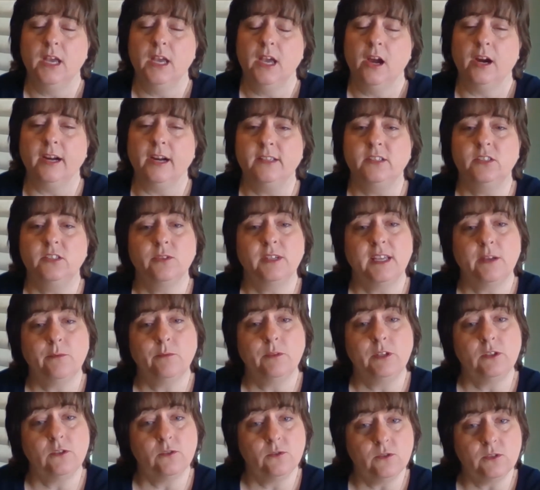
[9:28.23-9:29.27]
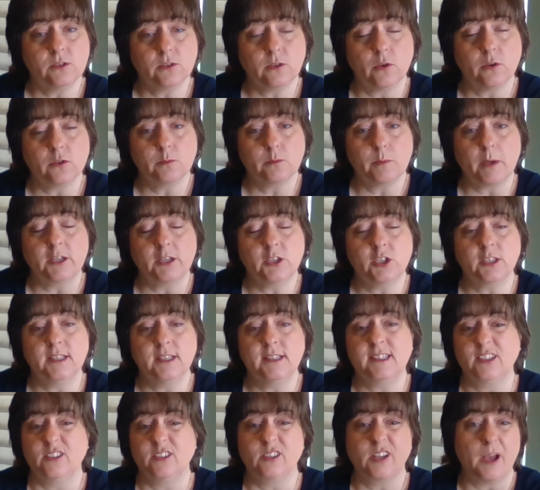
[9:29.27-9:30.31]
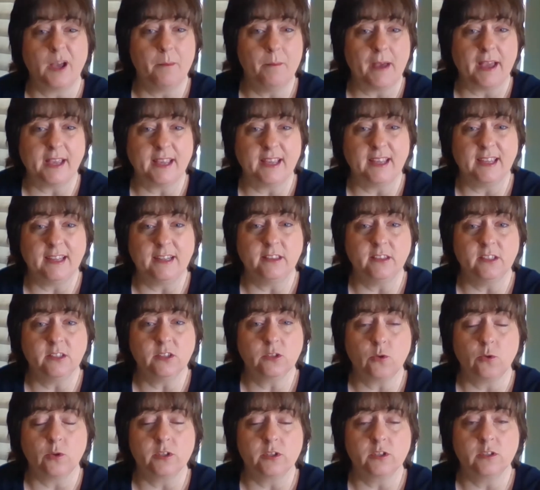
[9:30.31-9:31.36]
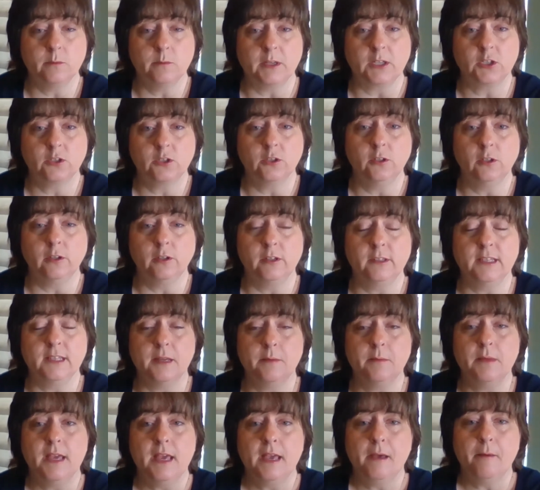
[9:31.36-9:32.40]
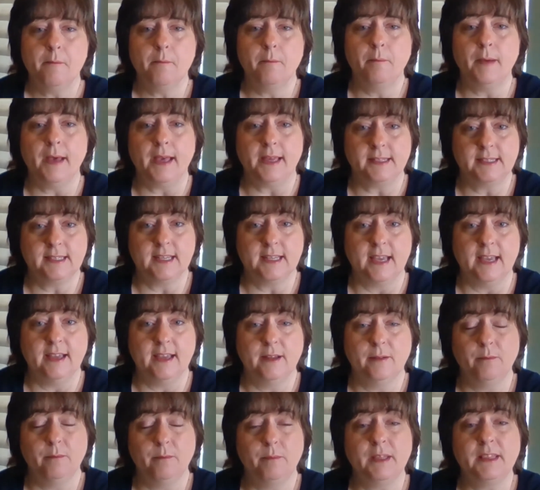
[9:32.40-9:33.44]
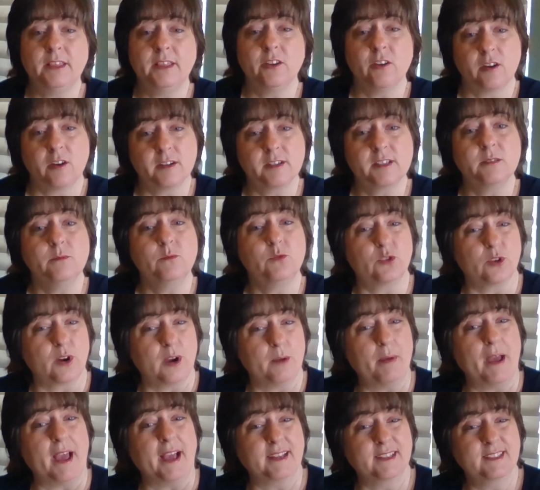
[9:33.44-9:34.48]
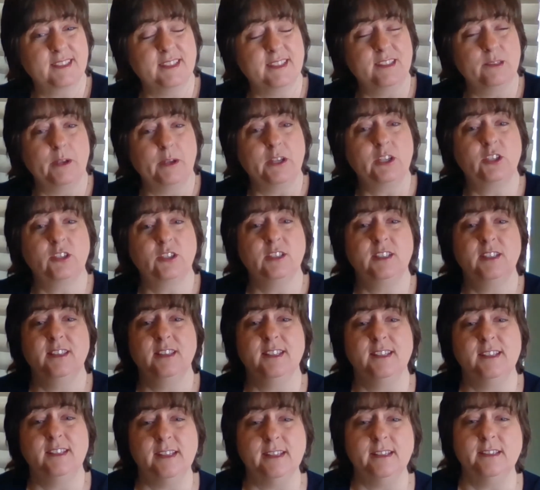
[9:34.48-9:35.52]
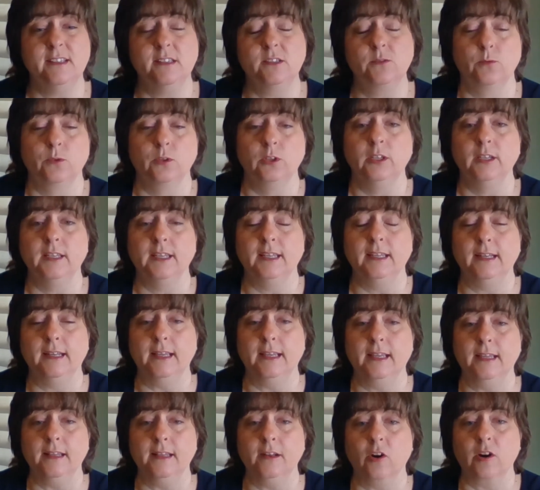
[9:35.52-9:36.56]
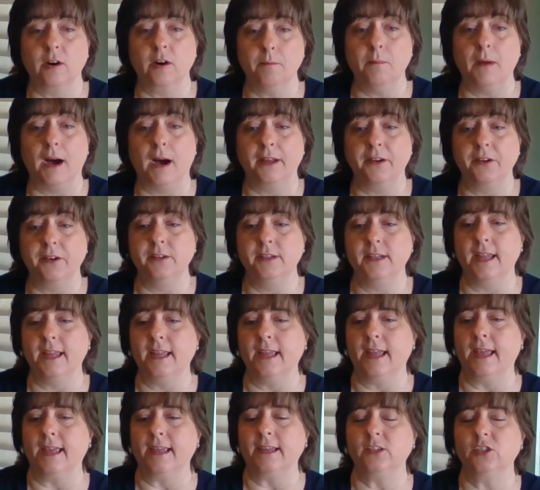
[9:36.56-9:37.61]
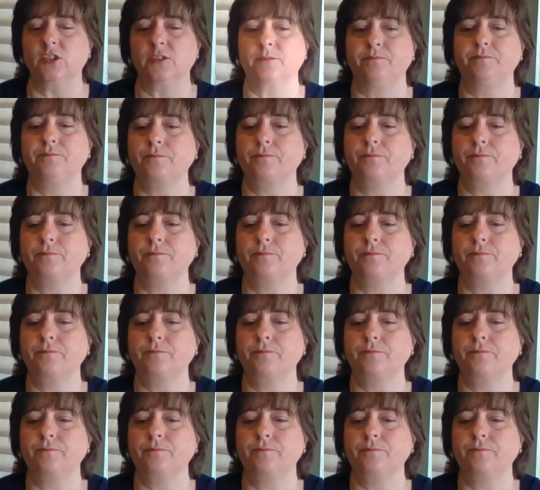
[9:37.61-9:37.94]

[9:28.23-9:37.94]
All right, so again, we use Koch's postulates. It'll come back again in this course, so make sure you learn them. But there are some drawbacks, especially to the diseases we're looking in our modern day age.